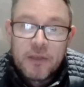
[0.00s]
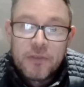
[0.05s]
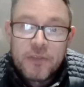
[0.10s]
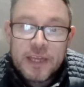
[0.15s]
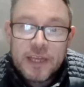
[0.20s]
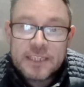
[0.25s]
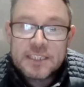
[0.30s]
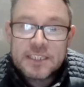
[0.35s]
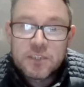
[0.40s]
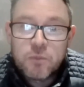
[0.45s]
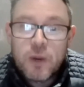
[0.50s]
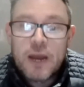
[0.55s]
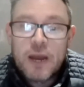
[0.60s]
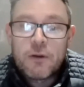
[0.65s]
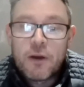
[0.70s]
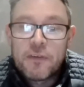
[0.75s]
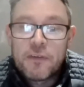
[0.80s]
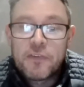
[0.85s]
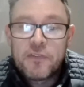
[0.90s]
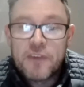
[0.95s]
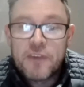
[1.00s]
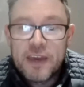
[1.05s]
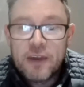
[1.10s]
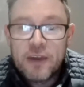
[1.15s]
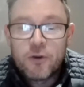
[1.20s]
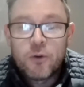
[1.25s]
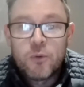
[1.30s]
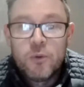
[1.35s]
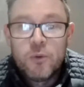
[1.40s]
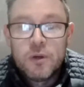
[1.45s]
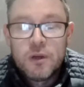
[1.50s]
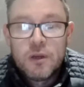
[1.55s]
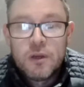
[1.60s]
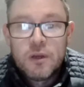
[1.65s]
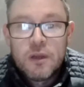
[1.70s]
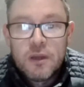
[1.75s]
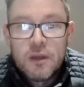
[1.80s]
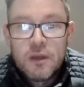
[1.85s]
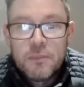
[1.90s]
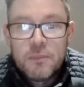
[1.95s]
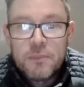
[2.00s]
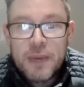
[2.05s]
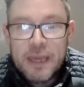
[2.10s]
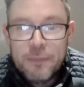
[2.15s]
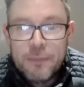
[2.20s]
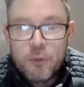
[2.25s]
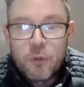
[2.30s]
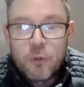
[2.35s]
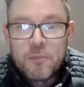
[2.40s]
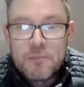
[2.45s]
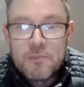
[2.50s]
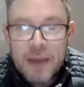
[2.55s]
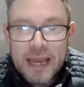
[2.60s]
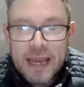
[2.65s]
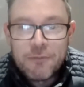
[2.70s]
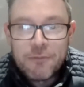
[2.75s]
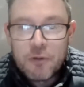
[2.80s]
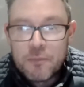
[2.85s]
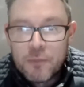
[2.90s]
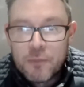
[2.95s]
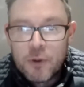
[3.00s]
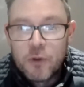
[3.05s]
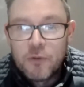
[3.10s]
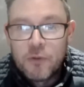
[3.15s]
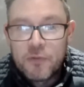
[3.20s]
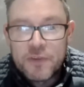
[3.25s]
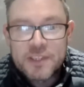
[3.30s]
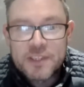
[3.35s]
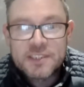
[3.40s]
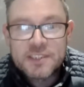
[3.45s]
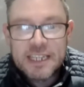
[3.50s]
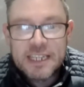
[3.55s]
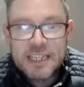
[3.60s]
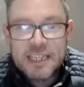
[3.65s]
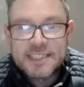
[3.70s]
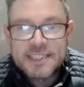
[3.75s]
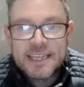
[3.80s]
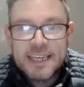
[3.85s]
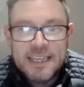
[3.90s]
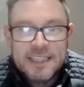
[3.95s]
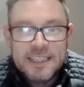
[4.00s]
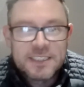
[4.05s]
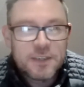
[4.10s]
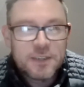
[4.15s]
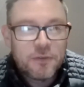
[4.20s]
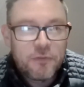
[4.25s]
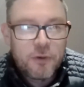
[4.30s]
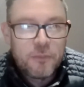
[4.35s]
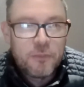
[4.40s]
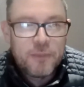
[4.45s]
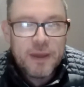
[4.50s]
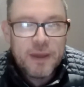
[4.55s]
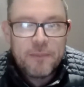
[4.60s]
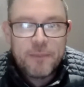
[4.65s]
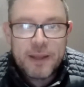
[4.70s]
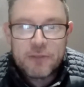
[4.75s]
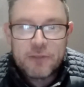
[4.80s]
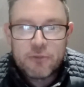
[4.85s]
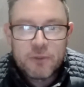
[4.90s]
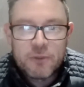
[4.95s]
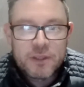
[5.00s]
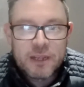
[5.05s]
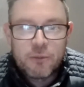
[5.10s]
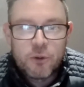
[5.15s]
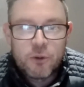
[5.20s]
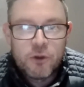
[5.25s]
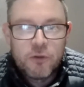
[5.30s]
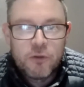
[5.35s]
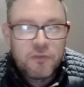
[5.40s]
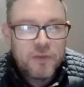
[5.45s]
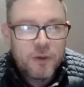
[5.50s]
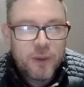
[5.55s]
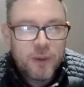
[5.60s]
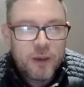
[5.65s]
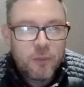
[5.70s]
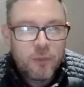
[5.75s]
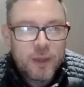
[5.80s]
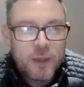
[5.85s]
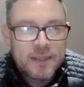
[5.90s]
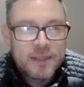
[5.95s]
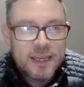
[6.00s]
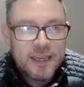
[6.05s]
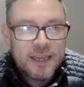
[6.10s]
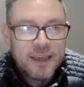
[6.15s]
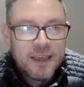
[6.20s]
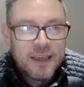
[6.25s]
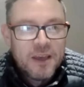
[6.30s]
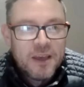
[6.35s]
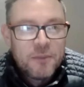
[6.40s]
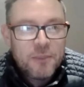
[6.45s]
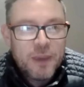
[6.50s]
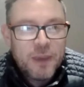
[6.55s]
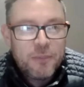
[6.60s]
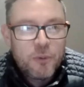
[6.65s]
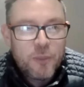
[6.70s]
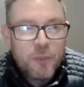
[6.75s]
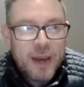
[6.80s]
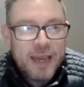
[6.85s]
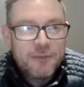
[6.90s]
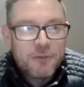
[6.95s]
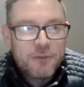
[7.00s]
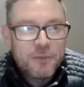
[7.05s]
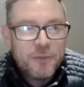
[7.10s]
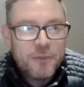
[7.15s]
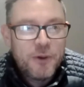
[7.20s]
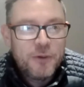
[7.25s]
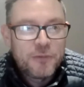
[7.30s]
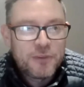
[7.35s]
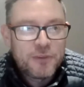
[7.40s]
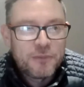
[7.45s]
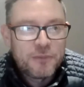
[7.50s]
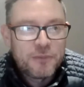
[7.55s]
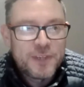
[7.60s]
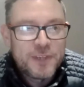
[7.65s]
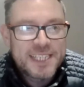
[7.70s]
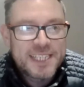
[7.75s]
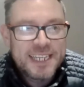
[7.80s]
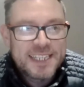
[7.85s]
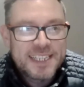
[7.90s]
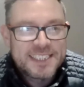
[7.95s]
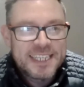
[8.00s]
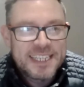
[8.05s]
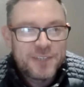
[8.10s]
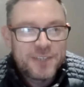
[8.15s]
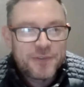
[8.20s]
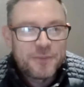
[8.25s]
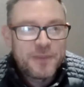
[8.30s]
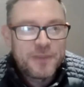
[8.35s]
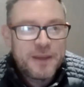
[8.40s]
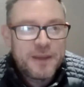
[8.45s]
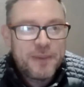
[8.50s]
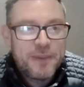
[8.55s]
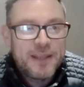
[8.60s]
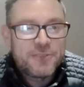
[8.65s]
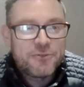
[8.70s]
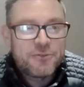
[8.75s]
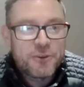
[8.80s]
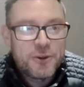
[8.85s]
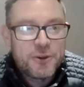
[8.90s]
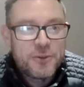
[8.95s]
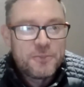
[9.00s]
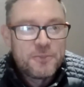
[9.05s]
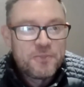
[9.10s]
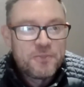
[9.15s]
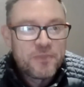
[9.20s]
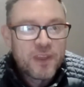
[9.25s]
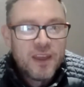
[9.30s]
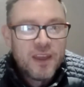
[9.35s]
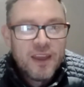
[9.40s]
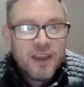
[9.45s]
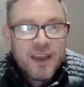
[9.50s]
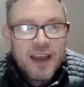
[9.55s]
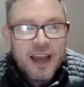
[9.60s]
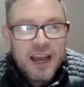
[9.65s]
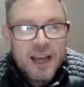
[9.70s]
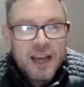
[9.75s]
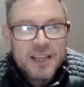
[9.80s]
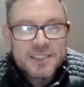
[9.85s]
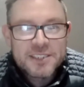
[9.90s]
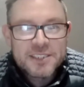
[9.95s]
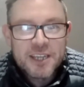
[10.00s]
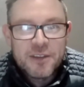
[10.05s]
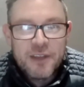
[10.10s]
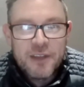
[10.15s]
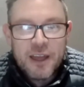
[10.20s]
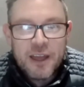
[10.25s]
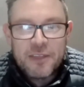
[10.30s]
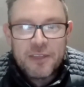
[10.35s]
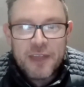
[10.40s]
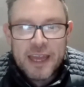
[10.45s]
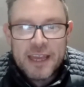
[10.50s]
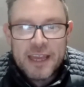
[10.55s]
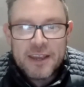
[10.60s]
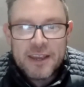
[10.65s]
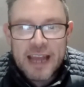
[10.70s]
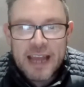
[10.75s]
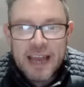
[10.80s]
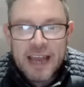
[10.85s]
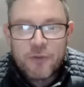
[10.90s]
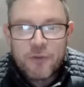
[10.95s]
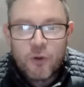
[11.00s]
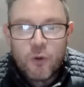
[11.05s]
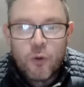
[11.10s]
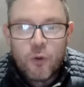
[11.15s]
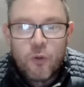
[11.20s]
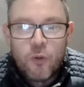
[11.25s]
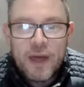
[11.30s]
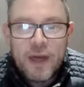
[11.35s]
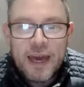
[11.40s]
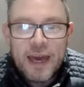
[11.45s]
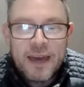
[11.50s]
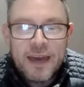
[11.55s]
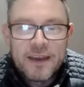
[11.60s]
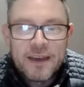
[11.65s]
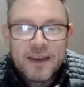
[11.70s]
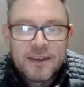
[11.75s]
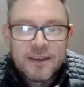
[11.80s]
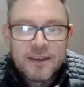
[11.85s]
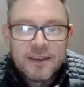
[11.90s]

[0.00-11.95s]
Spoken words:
This is where I feel people may remove facilities from their bedroom. I don't know what you feel here, Wendy. People may remove some facilities from their bedroom so that they can have all their